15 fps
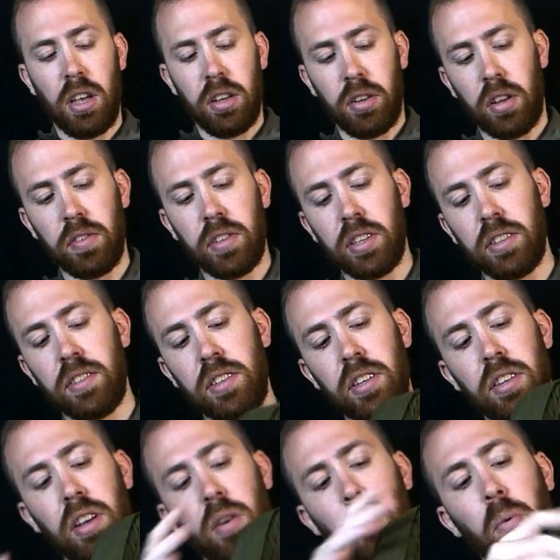As you can see,
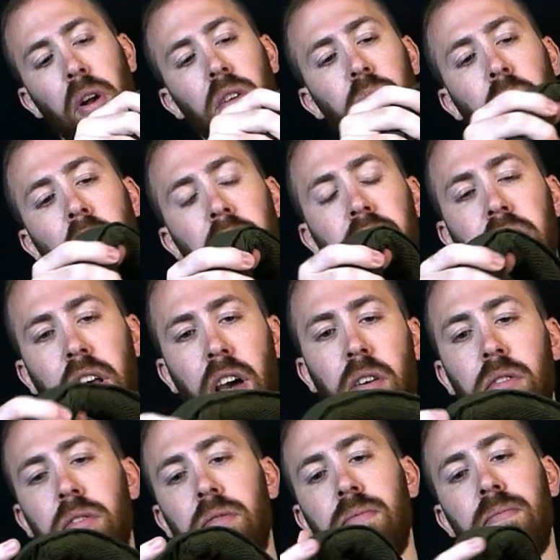they're well rounded
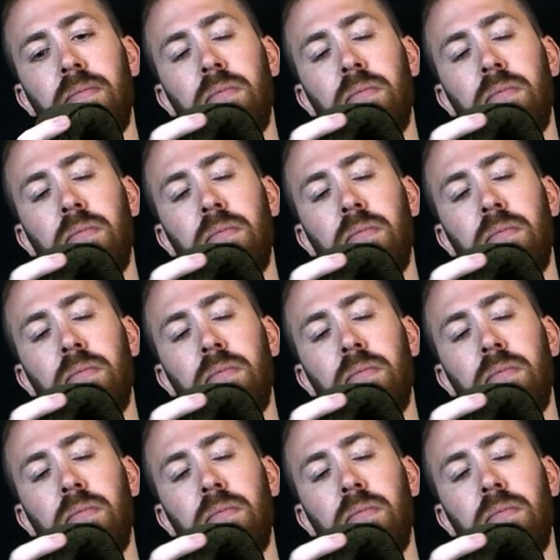out.